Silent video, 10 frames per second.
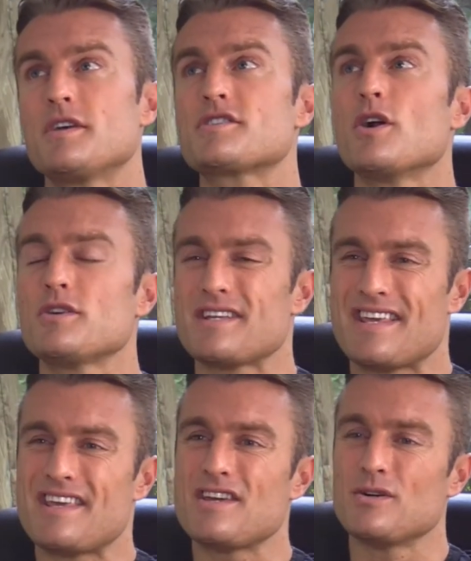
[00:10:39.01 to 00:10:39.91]
start to
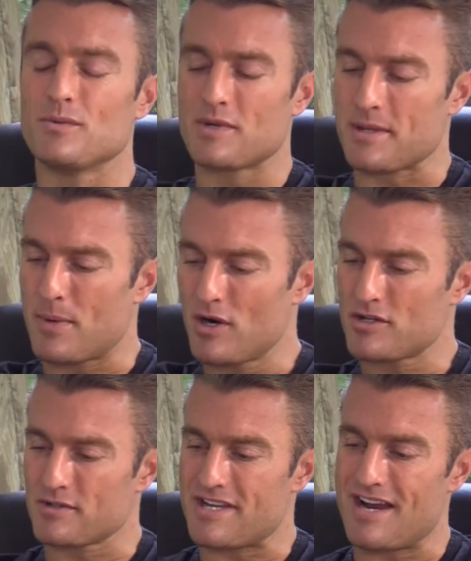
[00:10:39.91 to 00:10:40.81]
heal with a
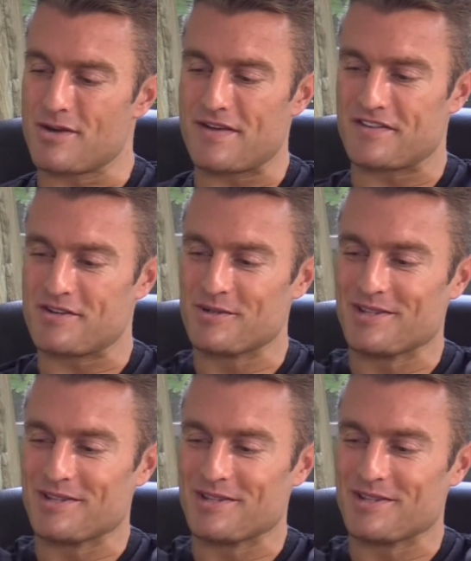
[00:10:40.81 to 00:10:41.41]
partial tear you have to do a